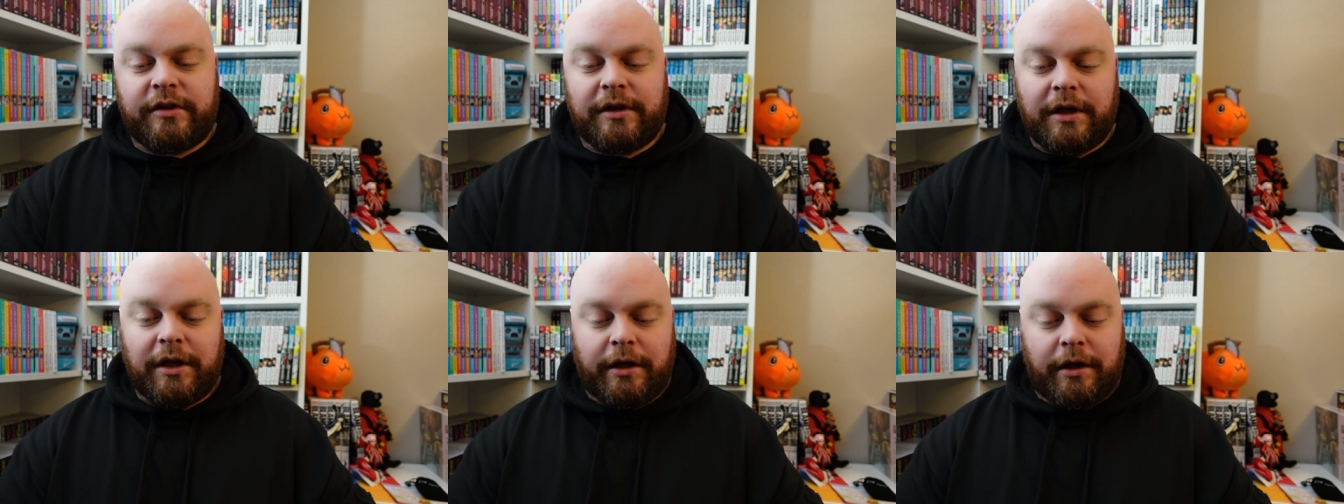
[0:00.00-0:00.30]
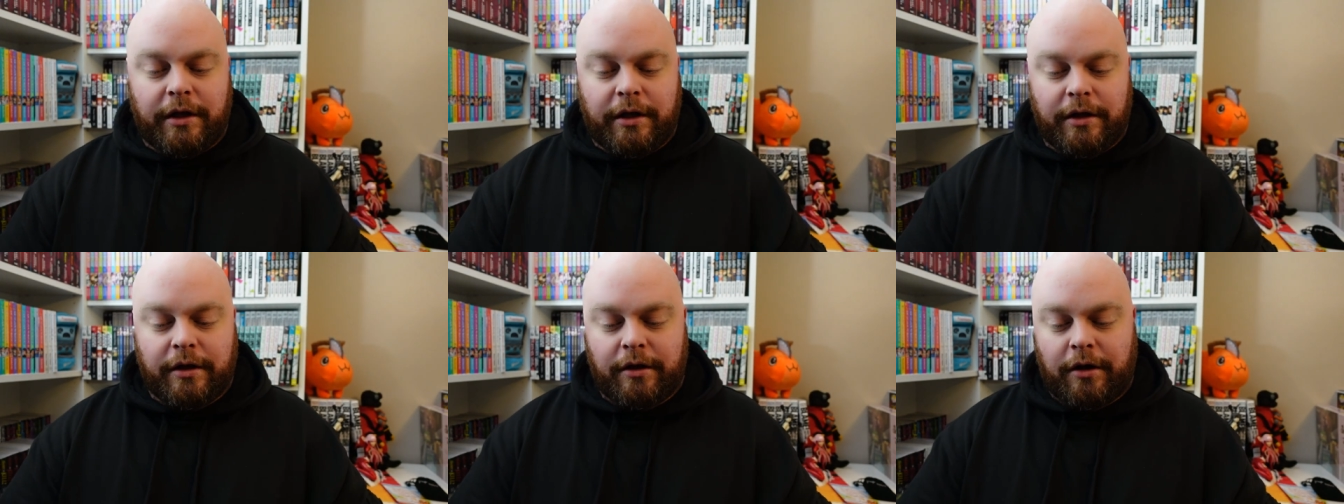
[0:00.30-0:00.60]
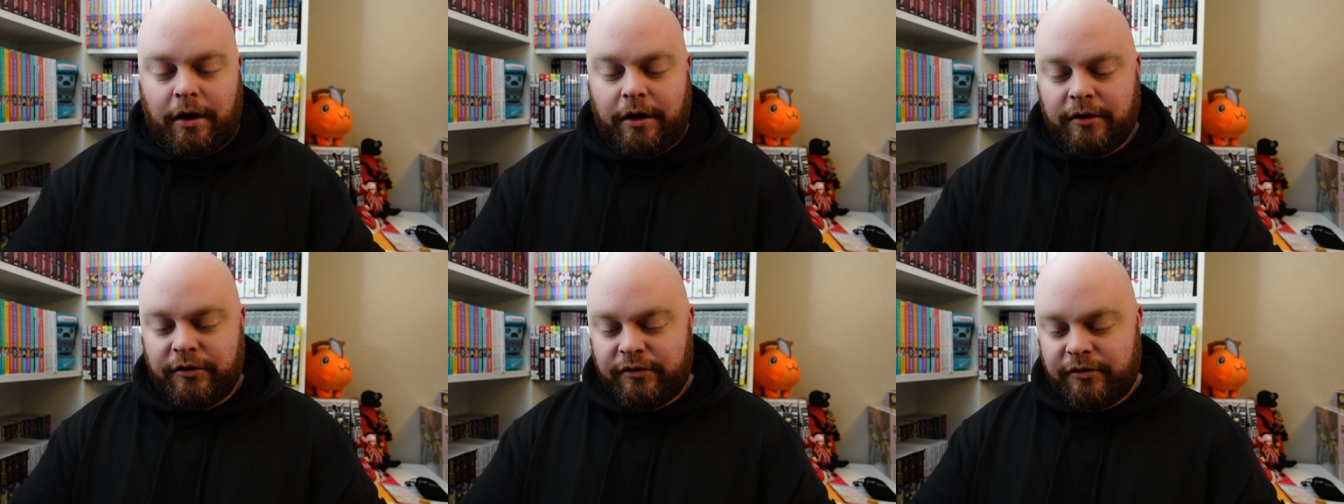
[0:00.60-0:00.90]

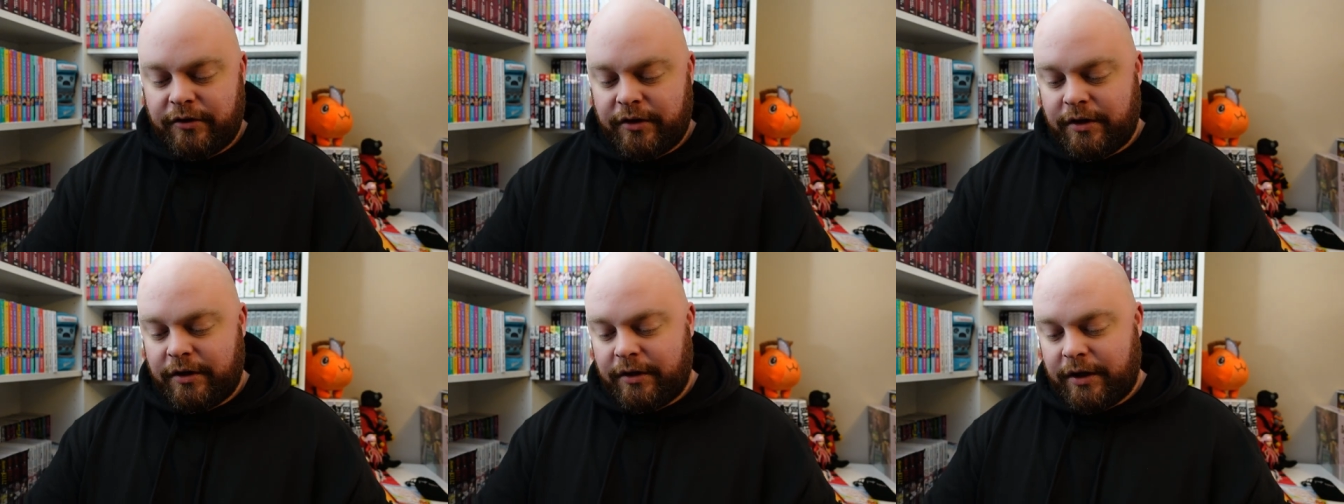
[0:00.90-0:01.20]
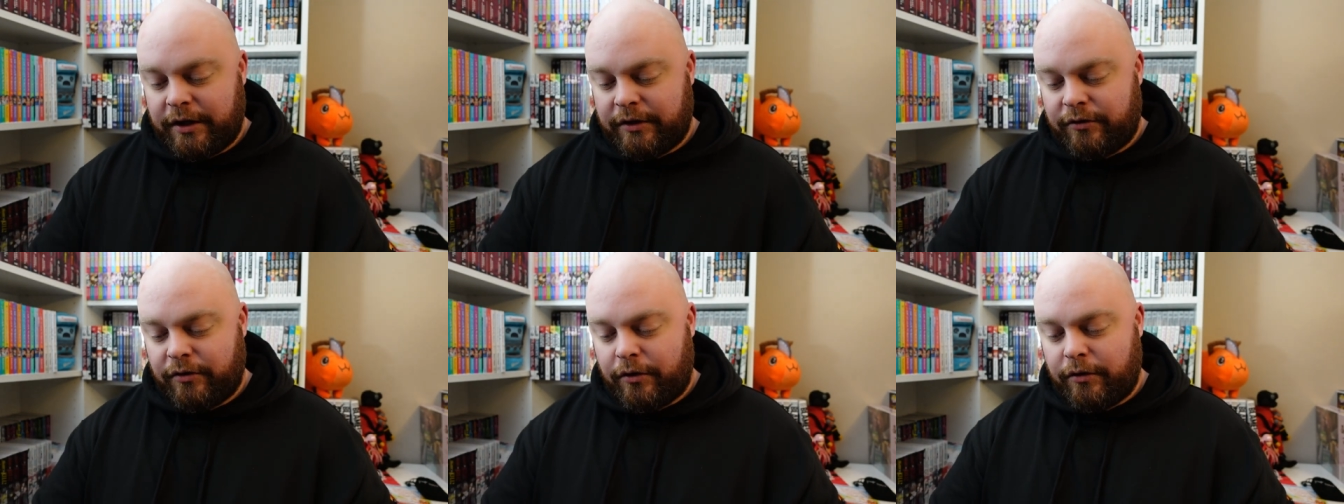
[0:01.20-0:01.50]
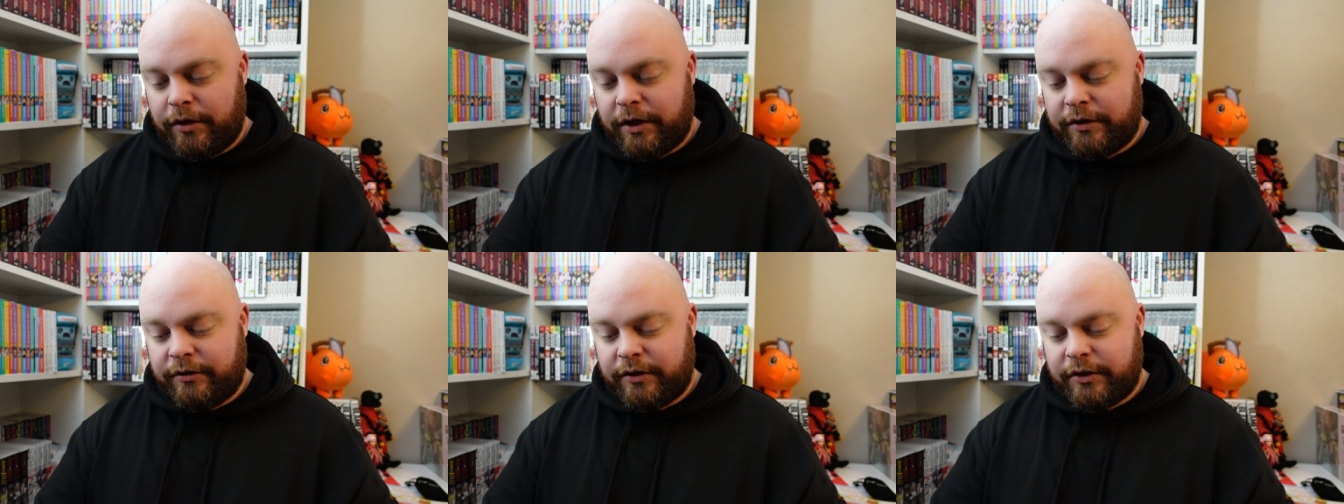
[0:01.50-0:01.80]
Honestly, like, don't
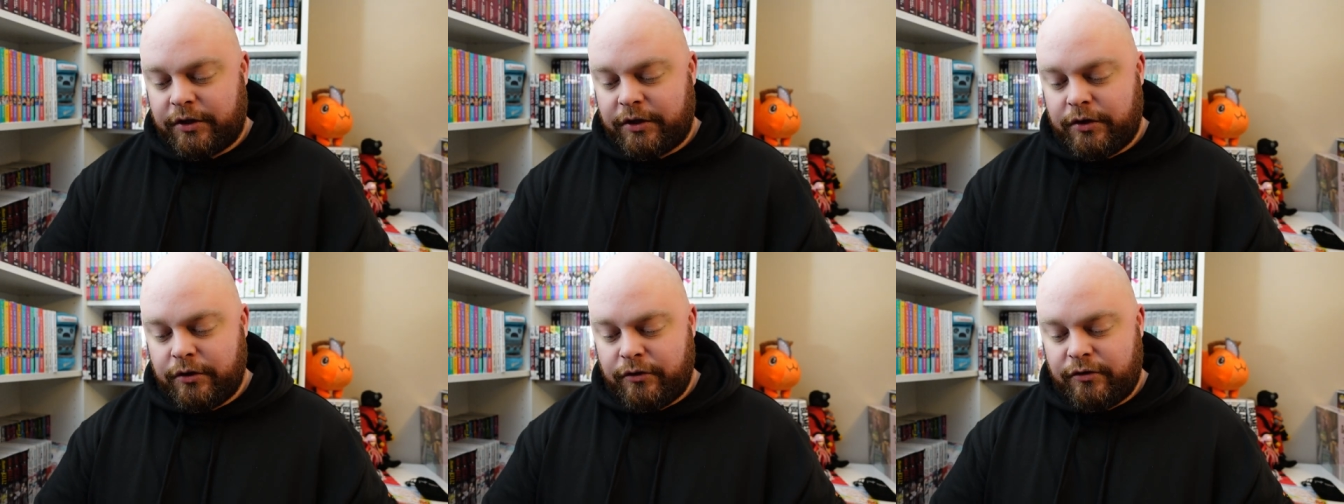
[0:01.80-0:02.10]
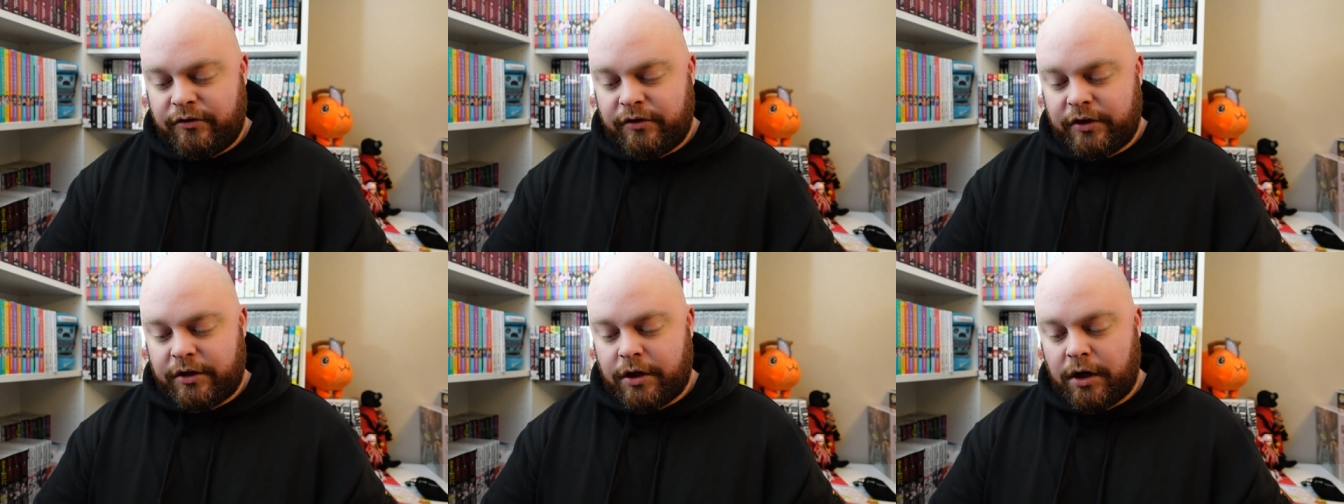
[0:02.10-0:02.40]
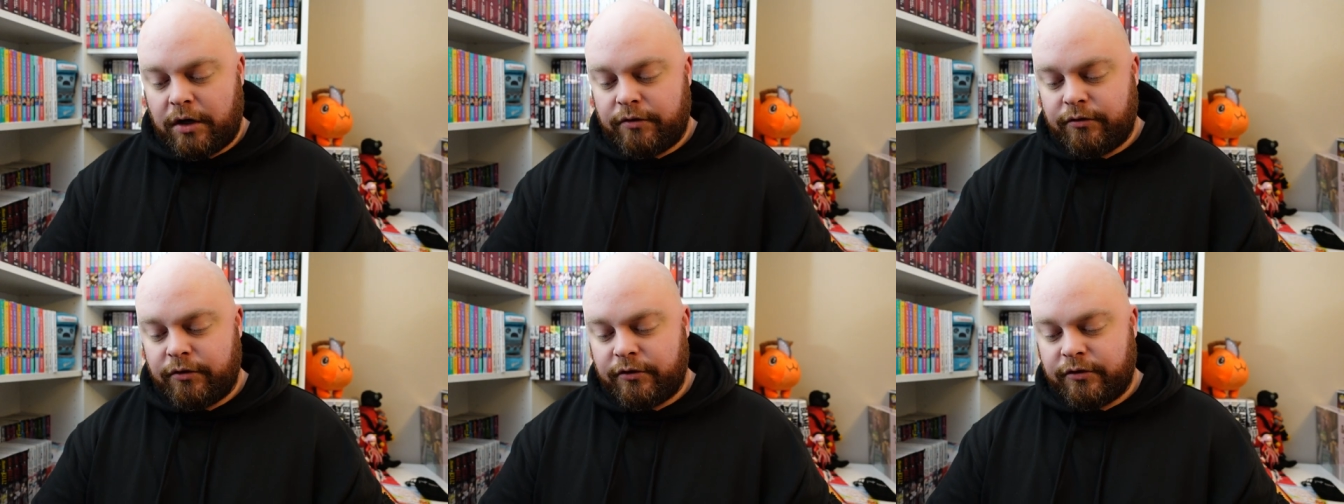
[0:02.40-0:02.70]
let the cutesy
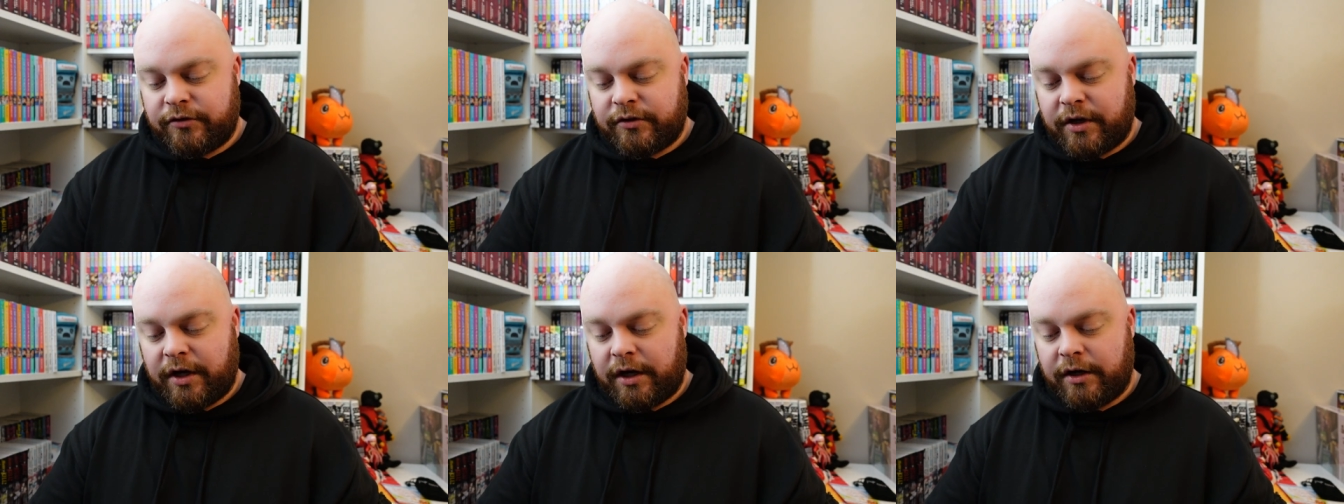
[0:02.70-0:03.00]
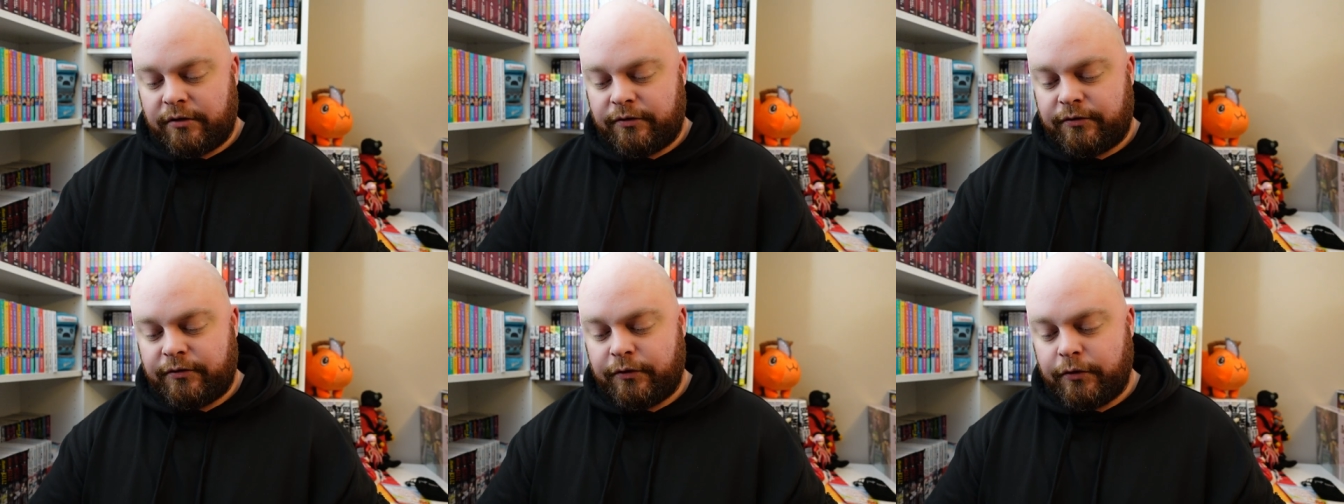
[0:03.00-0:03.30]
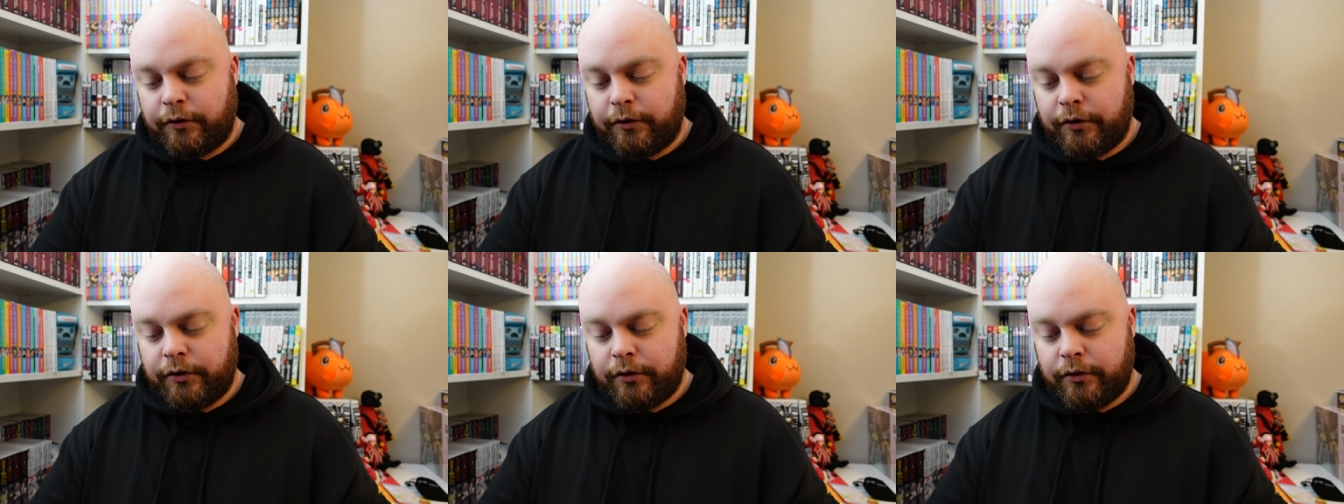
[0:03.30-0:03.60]
covers kind of
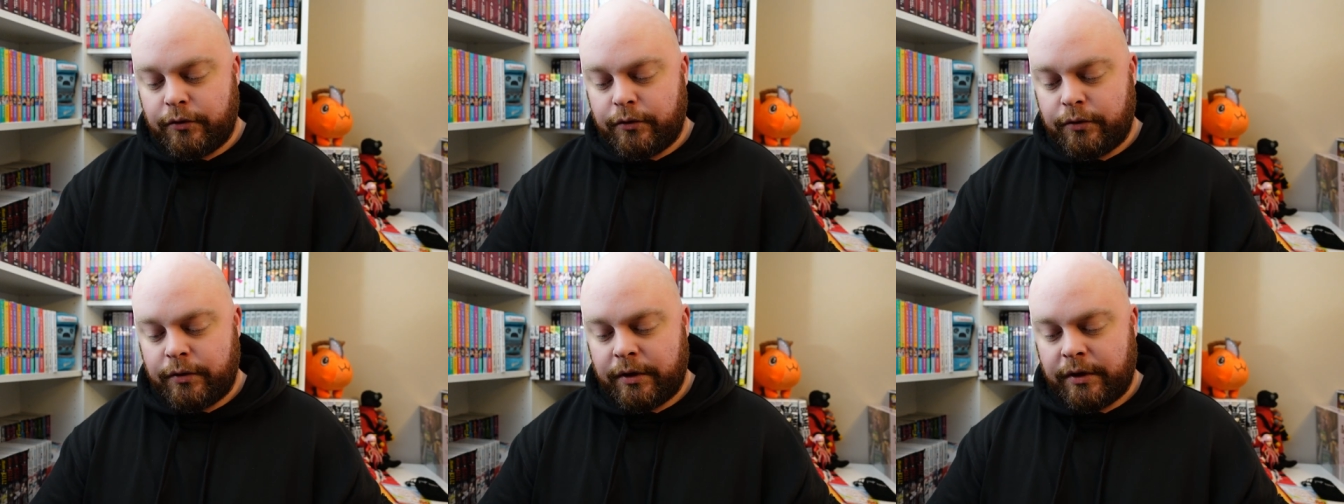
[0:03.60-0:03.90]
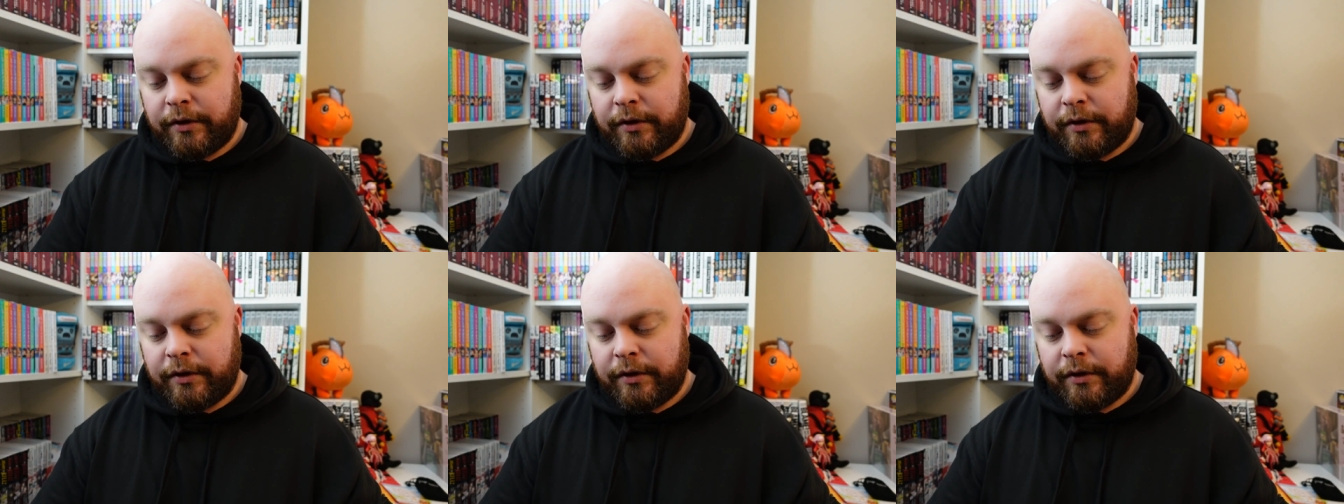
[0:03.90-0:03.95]
fool you.